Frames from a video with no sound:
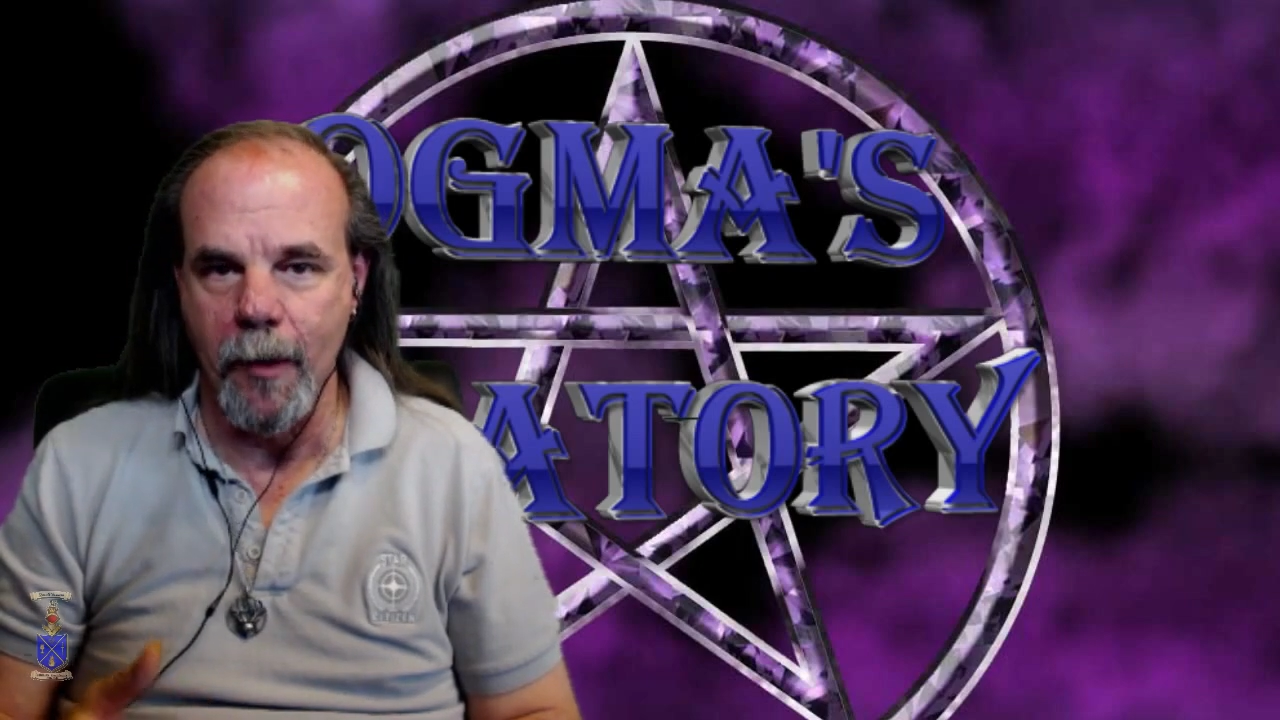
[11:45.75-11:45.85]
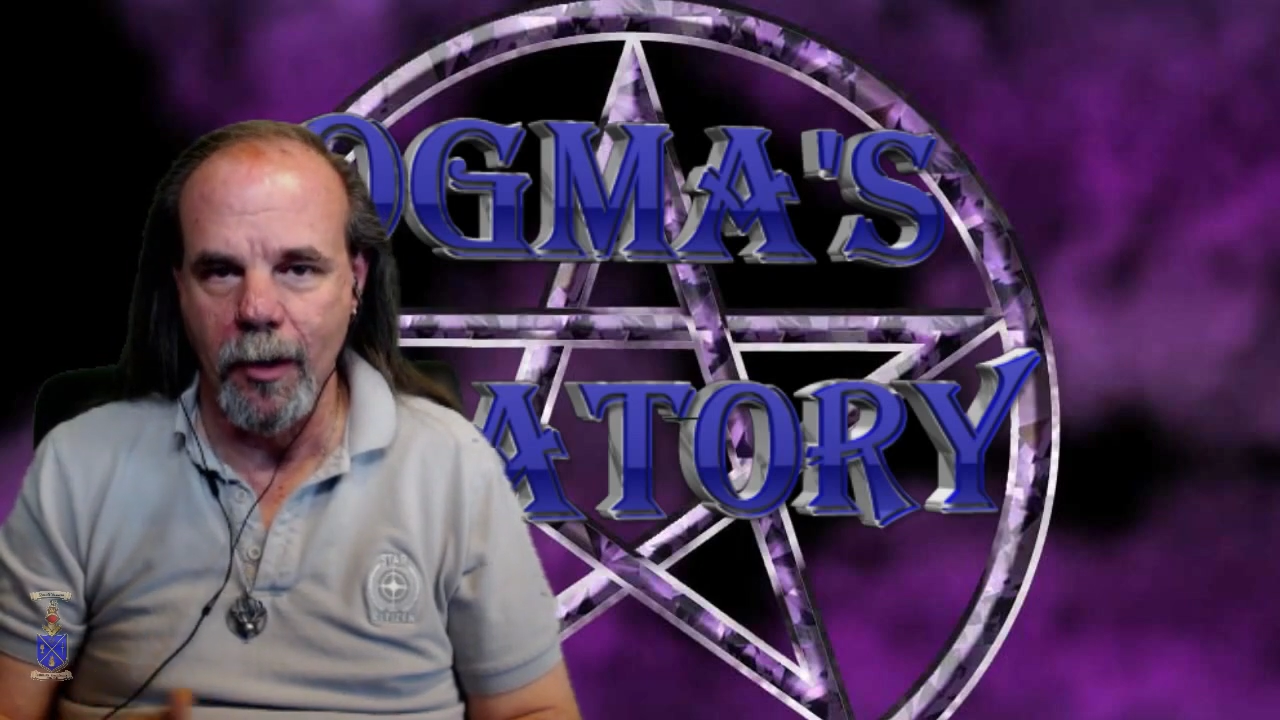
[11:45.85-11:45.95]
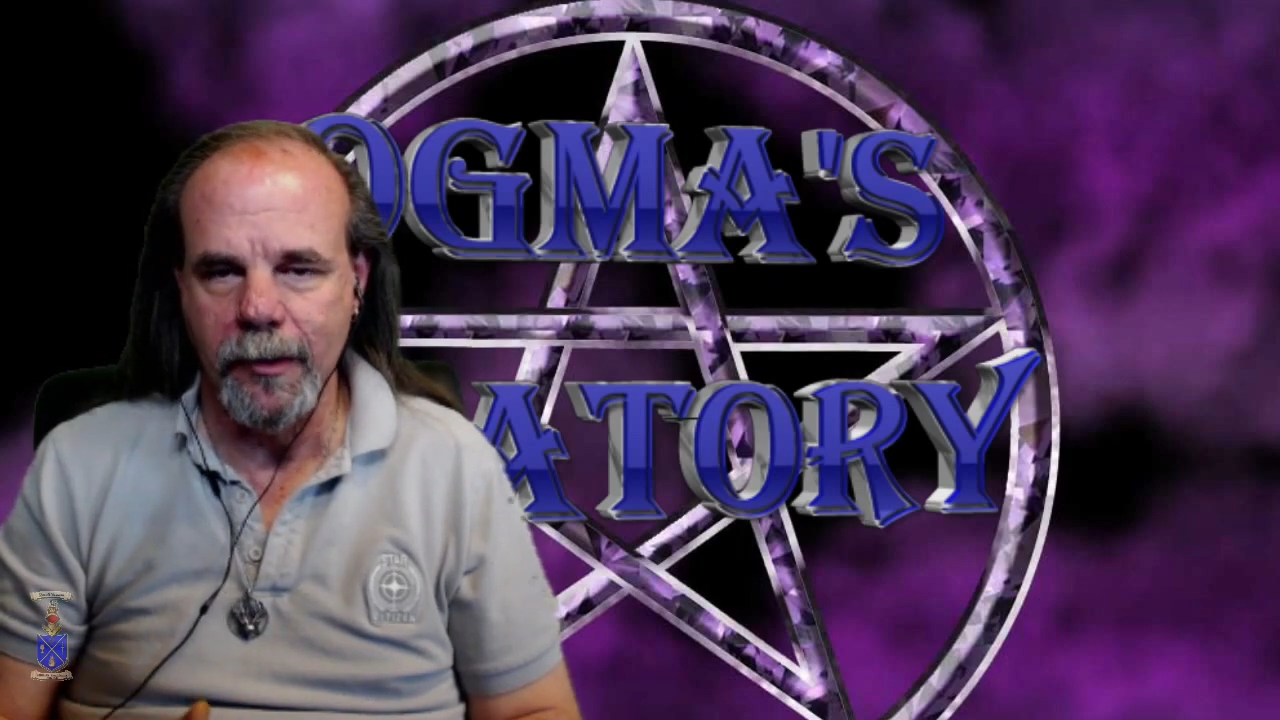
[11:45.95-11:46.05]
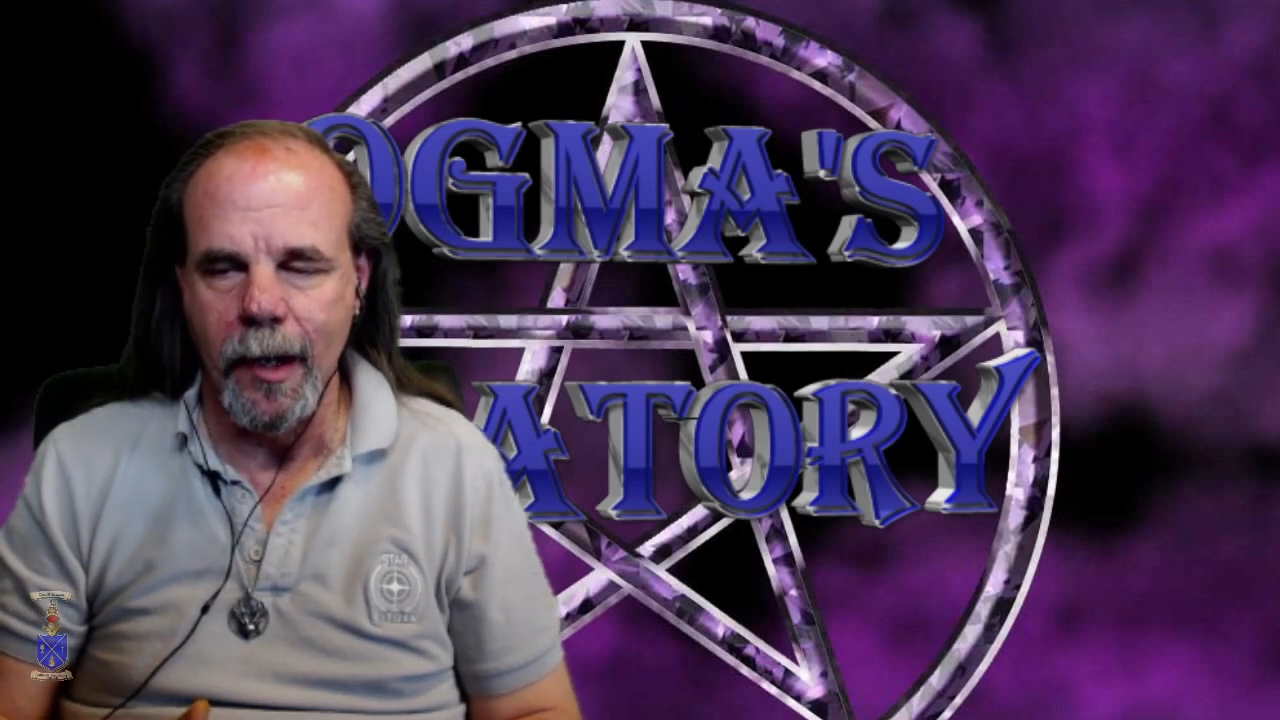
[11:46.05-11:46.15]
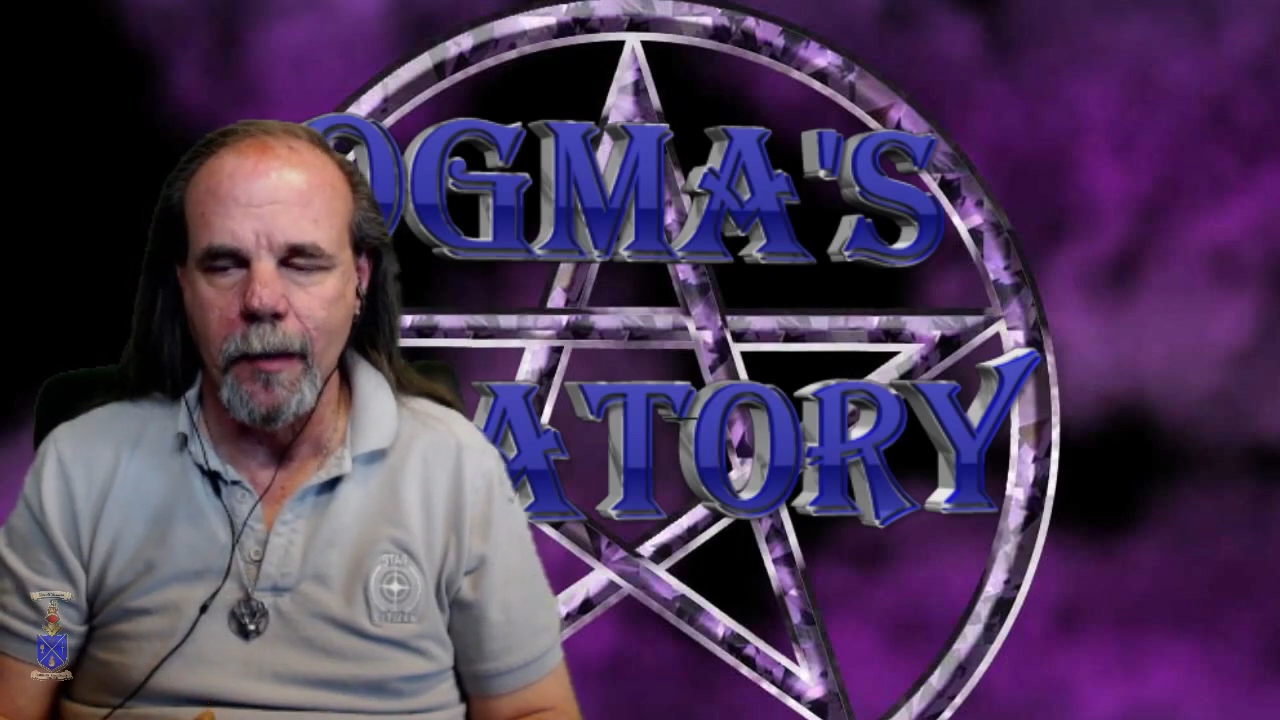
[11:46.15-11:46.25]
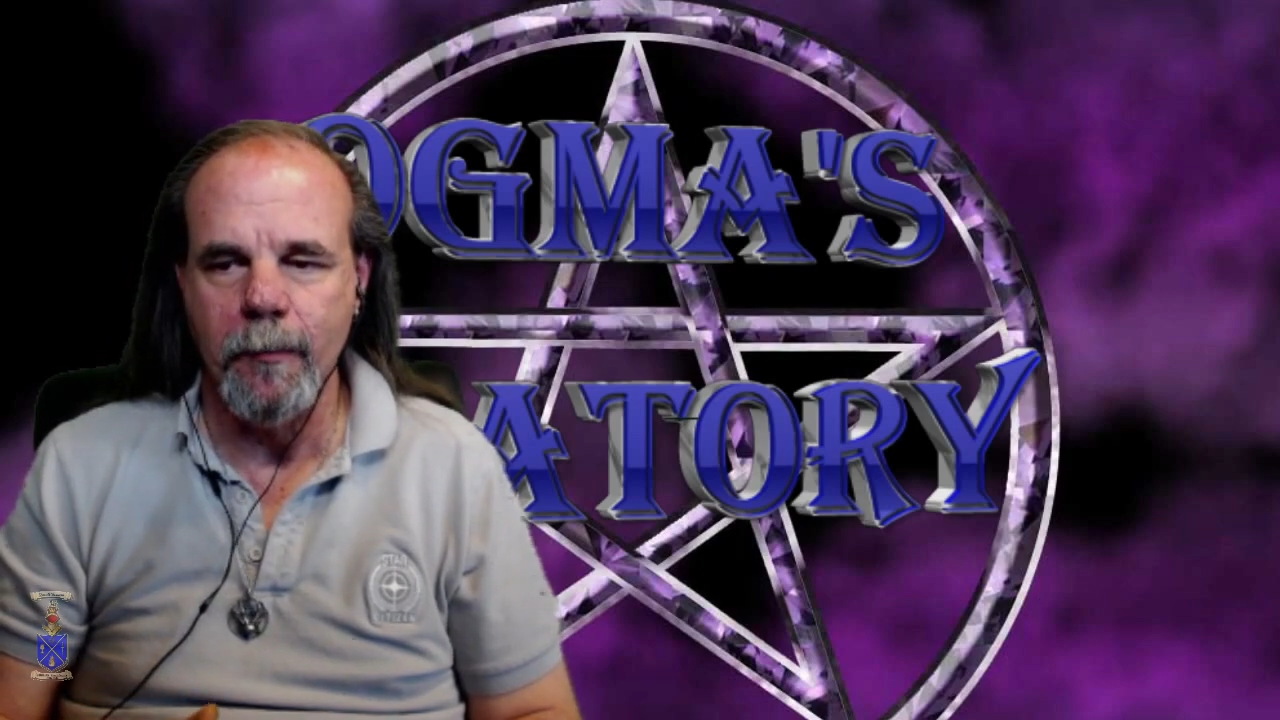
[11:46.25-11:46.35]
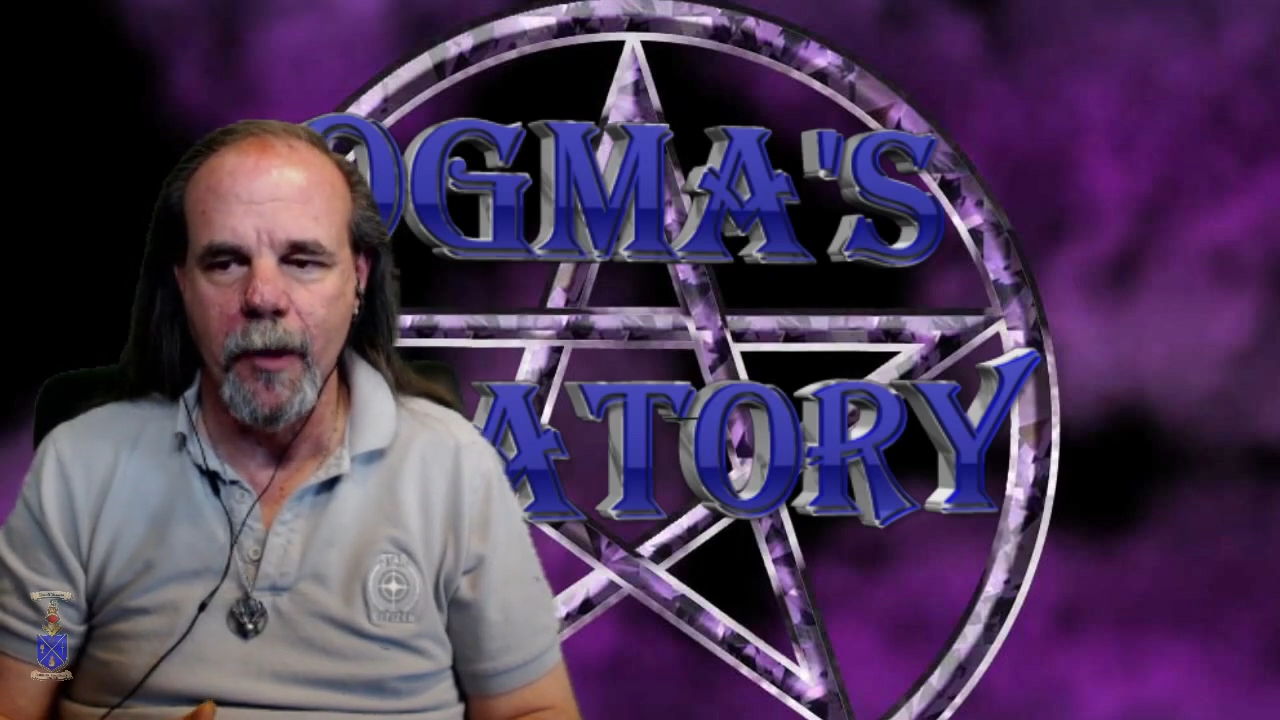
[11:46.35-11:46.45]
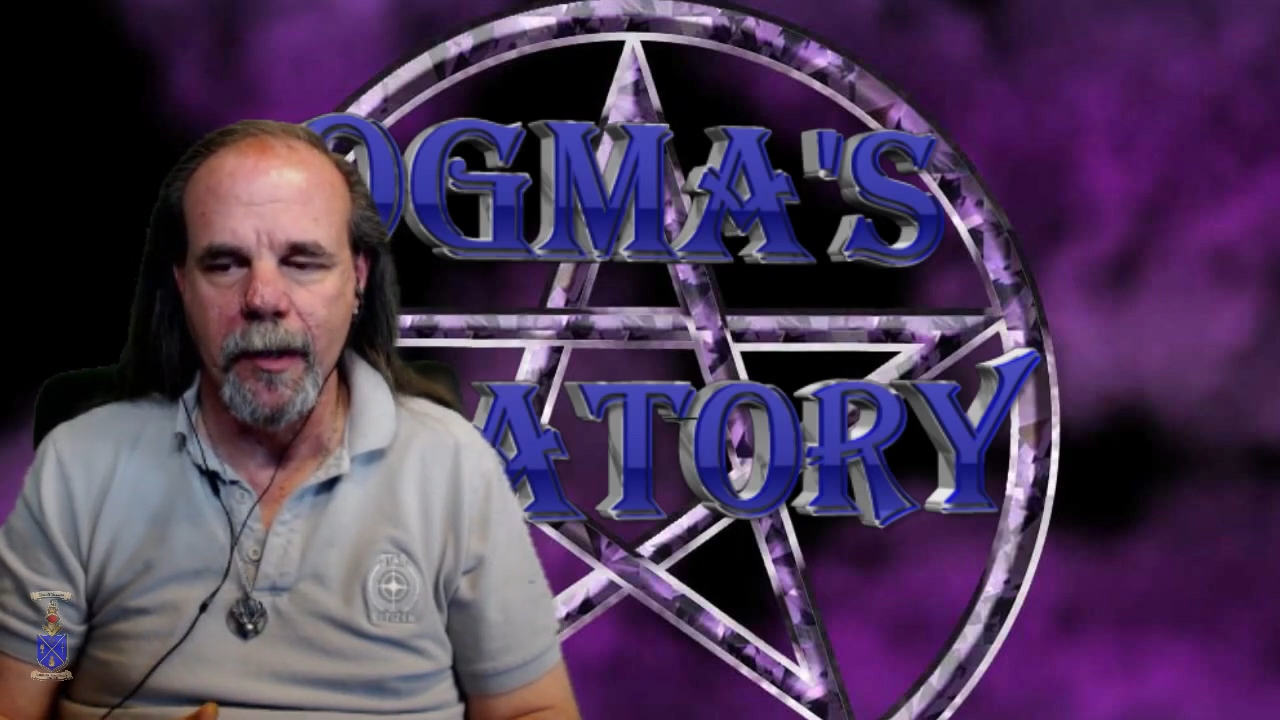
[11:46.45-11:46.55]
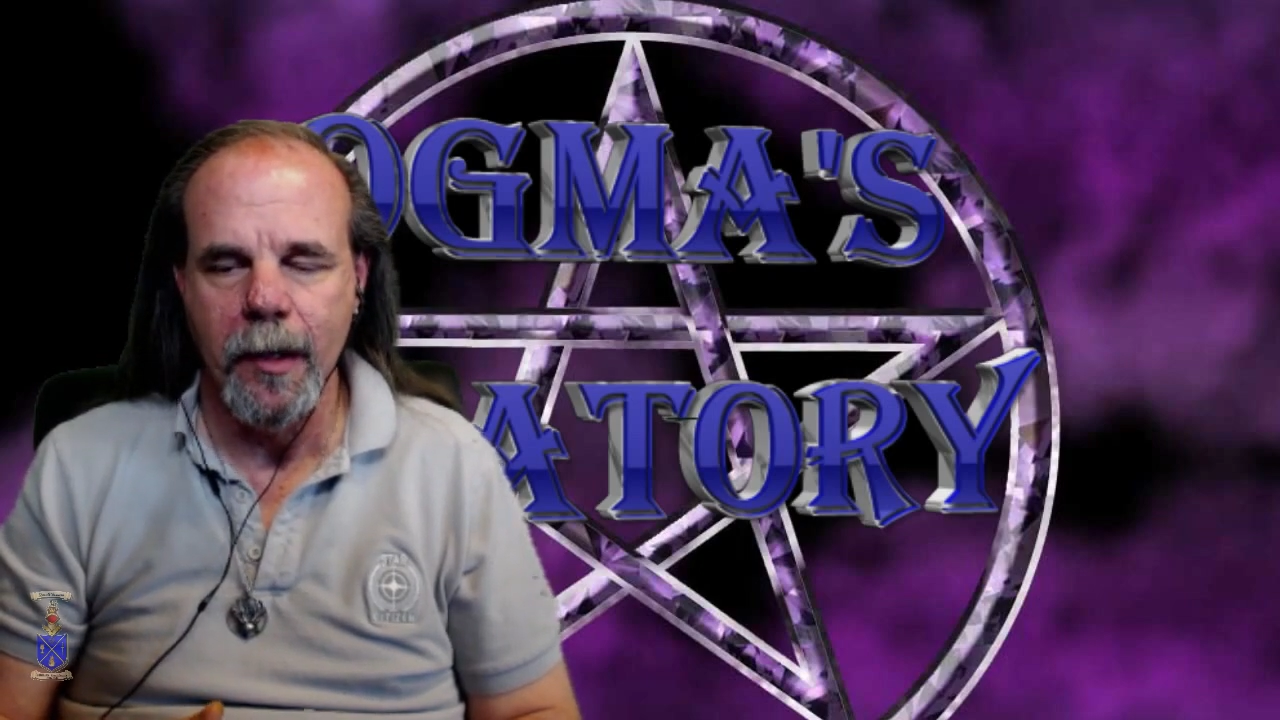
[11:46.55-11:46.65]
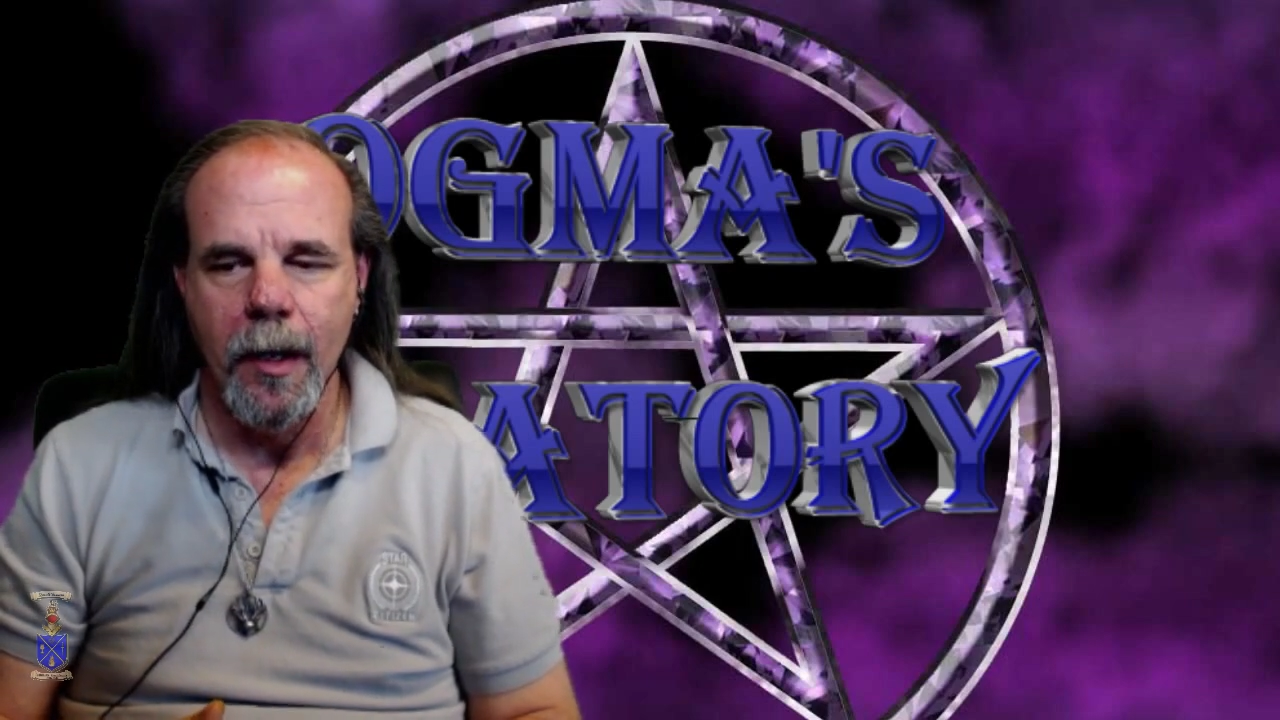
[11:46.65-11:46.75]
Beltane,
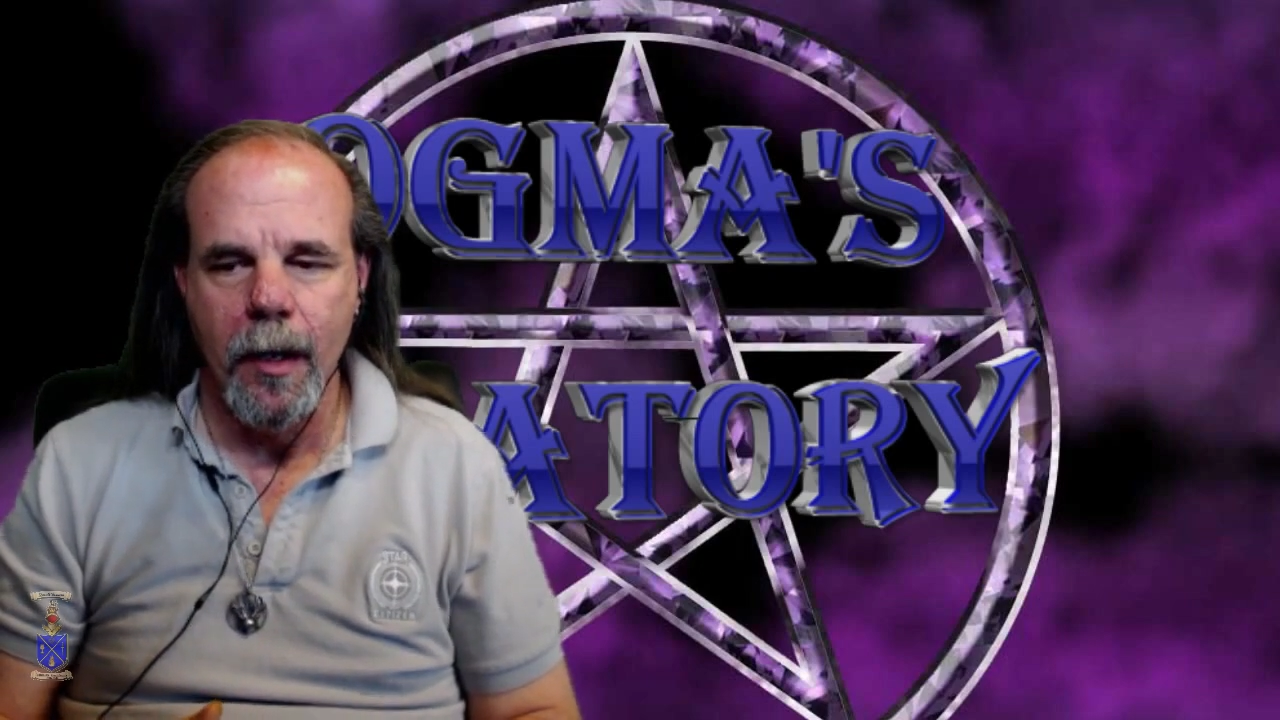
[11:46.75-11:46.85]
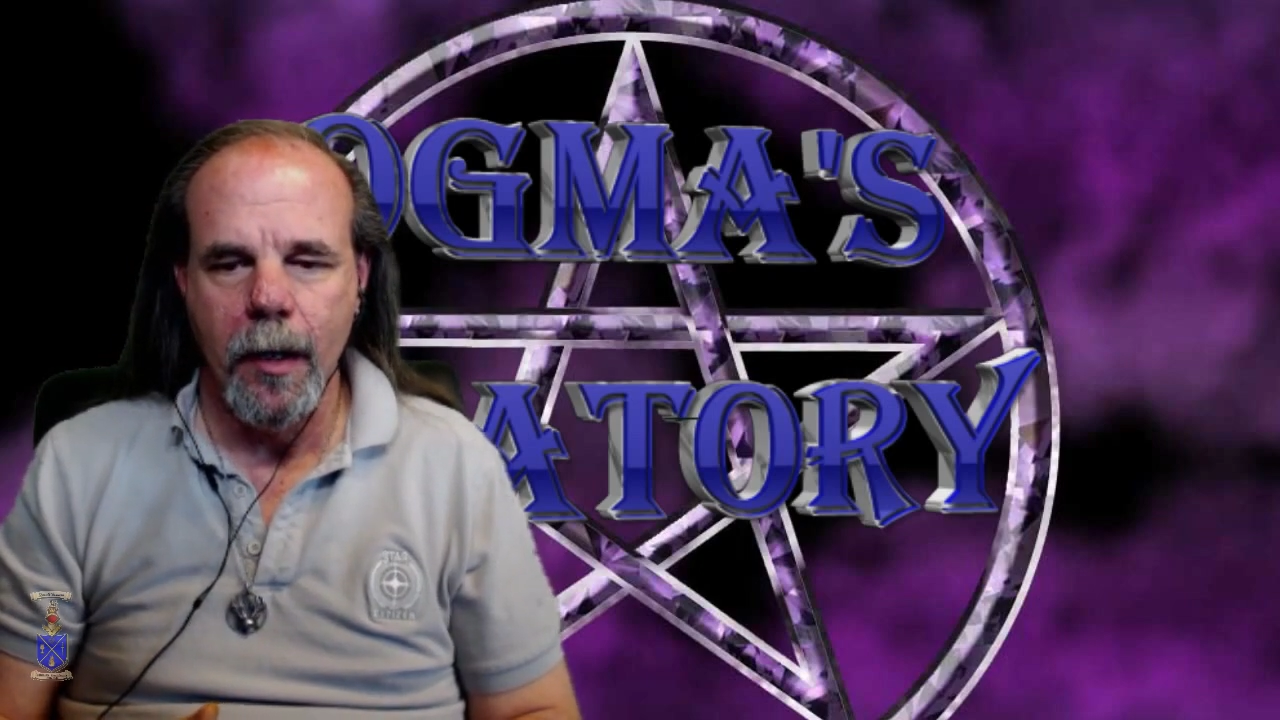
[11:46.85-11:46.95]
but